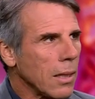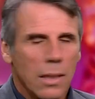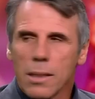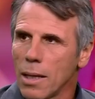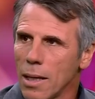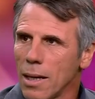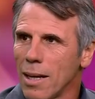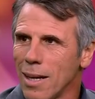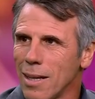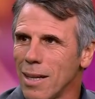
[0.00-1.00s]
that
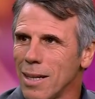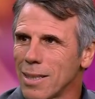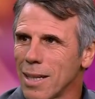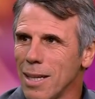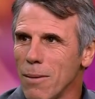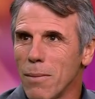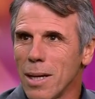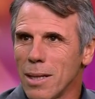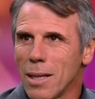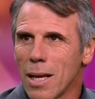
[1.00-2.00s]
there is a team
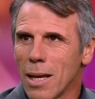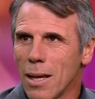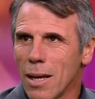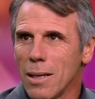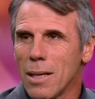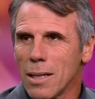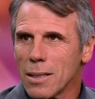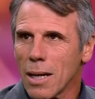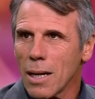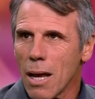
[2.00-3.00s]
and there
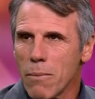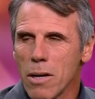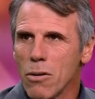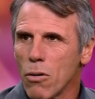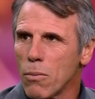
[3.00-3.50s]
is a club. And